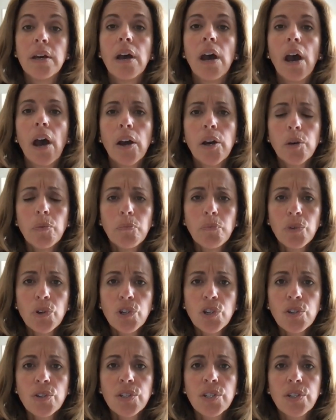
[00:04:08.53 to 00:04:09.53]
A
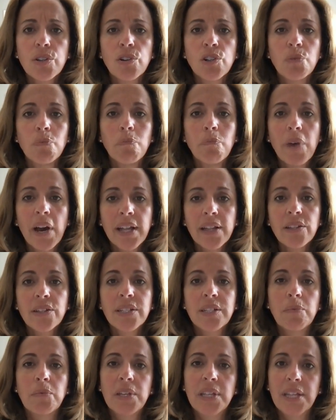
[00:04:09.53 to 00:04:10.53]
commercial search might
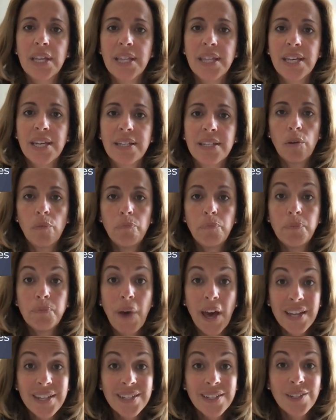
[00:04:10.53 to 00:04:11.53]
look something like this:
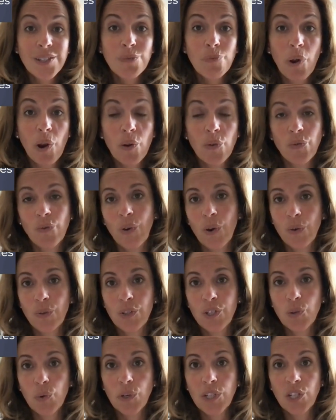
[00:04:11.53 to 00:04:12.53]
best
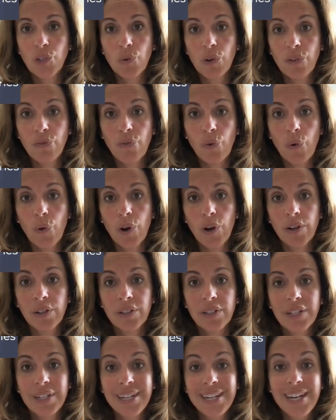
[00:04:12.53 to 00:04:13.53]
smartphones 2024,
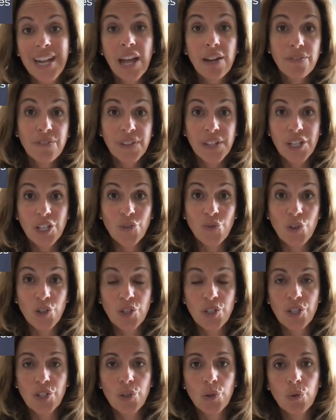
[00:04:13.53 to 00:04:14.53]
Netflix
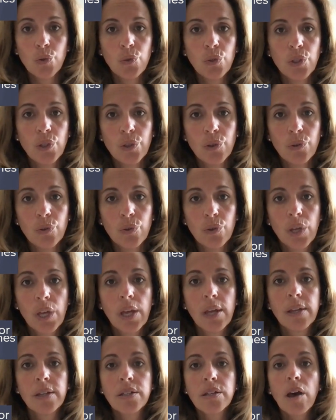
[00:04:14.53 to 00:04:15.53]
versus Hulu,
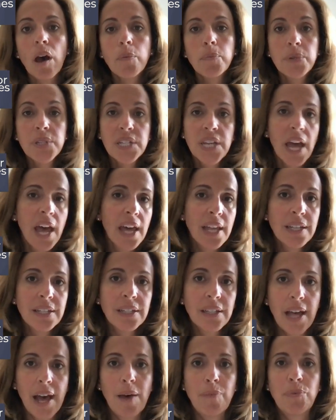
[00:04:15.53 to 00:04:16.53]
top 10
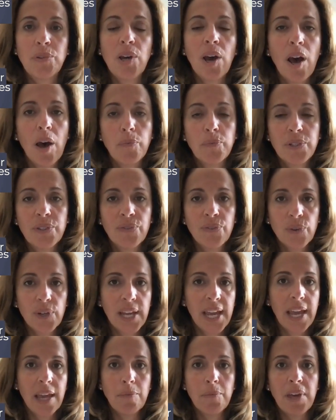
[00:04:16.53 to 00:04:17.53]
laptops for
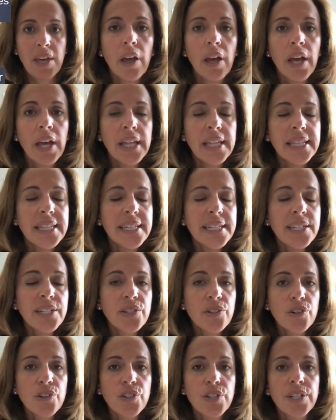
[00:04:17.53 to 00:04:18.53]
gaming. These
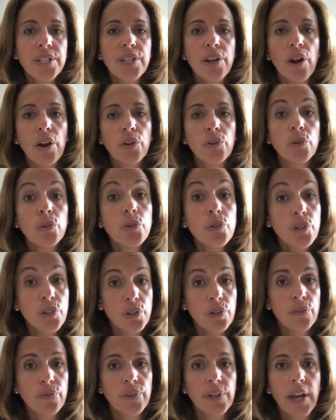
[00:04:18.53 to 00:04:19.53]
searches are
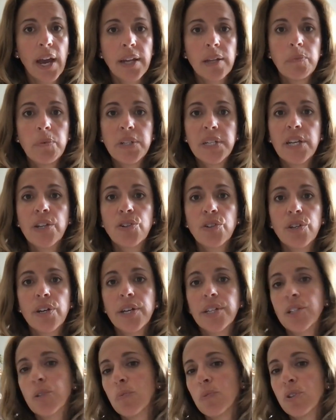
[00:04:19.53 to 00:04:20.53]
crucial for guiding potential
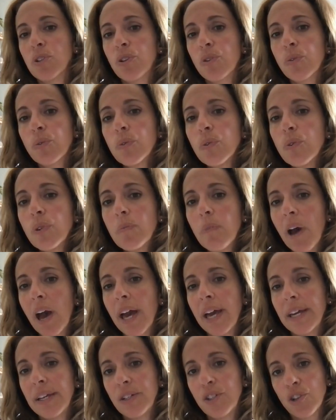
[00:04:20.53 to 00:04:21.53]
customers through the
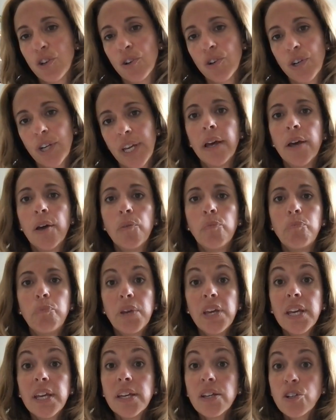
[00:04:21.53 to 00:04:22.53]
buying journey.
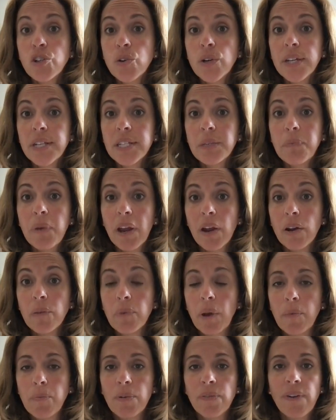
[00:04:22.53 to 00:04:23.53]
Being transparent
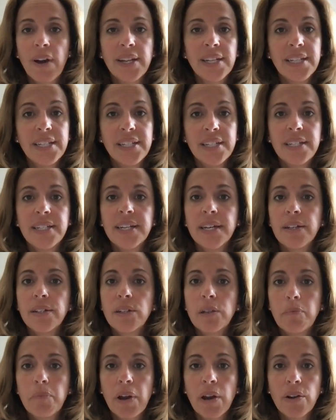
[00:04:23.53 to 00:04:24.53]
by providing
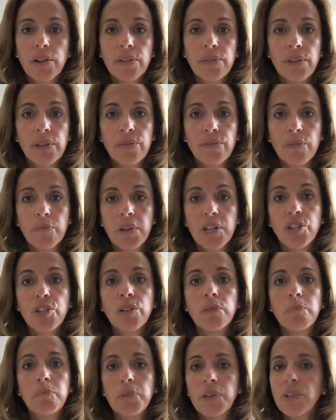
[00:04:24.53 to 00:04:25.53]
detailed comparative
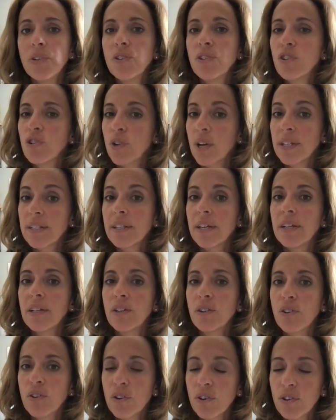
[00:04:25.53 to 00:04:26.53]
information builds trust and
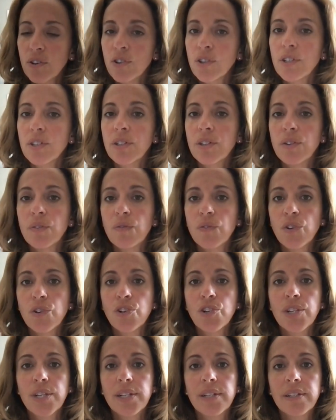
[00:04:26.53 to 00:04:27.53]
encourages
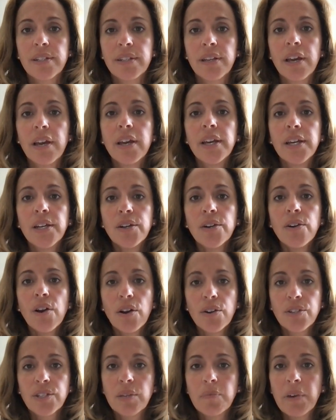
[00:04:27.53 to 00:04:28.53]
conversions. Here
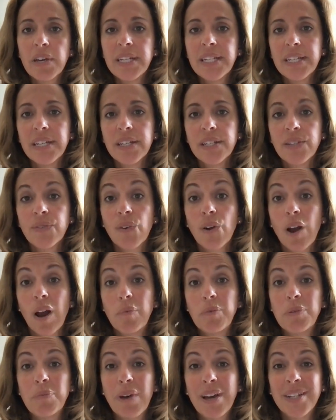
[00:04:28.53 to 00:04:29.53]
are some ideas for
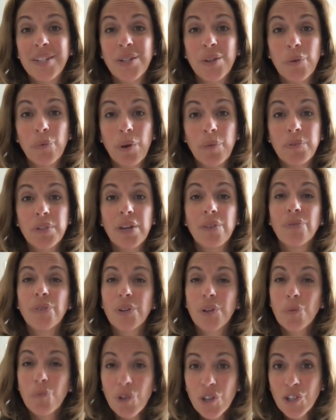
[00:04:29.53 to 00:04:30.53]
optimizing your website
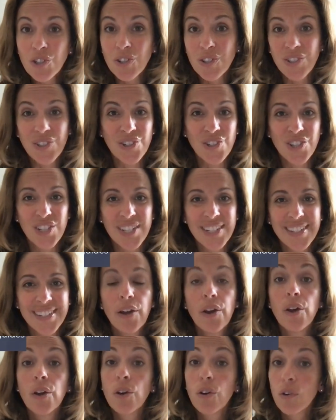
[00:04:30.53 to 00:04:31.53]
for commercial
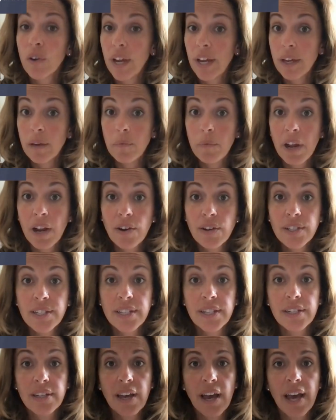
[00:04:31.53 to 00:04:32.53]
searches. Create
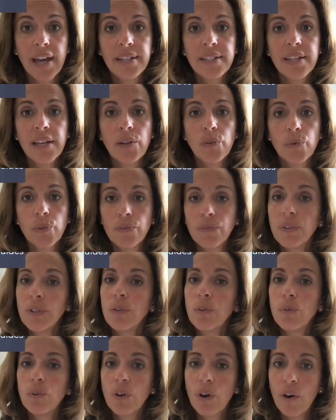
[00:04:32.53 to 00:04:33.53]
comparison guides and
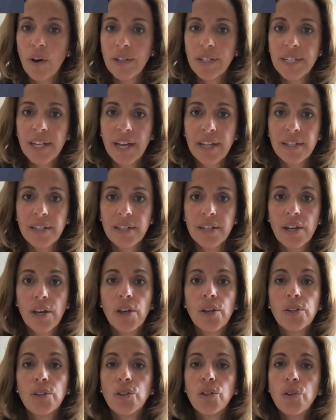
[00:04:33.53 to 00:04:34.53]
review content.
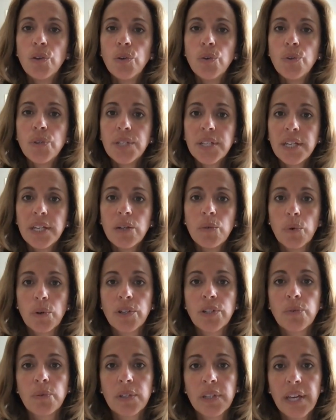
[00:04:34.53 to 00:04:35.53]
Use
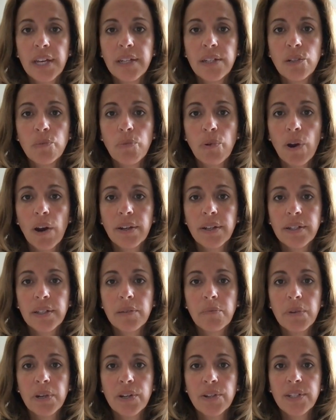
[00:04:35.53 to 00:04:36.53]
keywords related to product
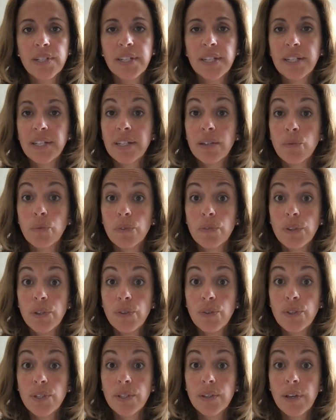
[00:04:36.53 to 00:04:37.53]
comparisons and
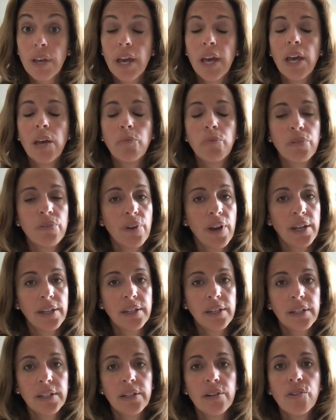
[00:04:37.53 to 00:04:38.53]
reviews, and
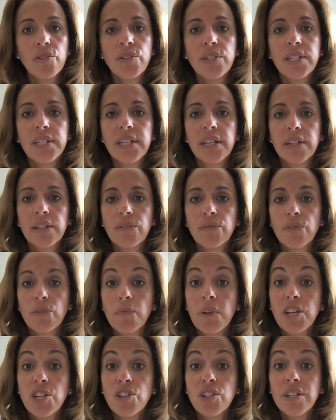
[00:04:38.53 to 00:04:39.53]
provide clear, detailed
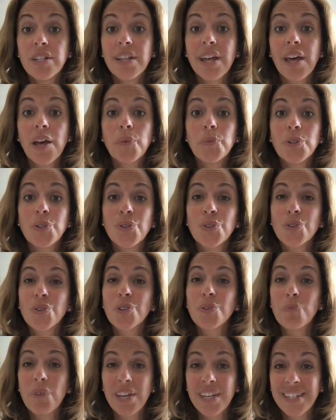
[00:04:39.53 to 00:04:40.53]
information that helps
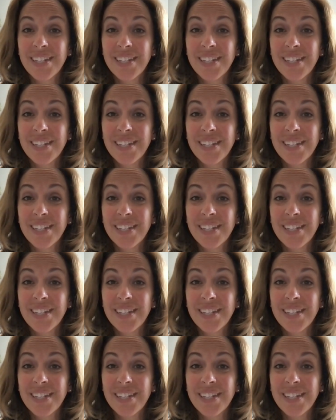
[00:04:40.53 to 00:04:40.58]
users make a